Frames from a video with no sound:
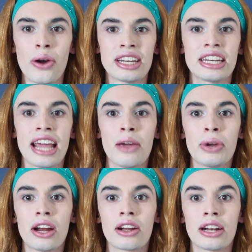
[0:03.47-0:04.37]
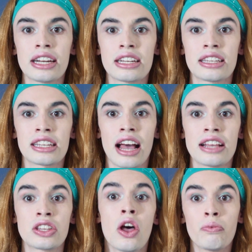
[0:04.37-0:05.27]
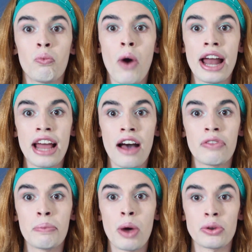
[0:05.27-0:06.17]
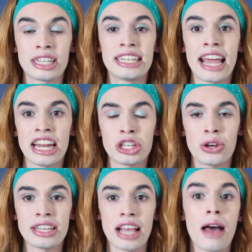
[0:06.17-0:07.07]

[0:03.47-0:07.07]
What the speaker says: and today we are going to discuss one of the most dangerous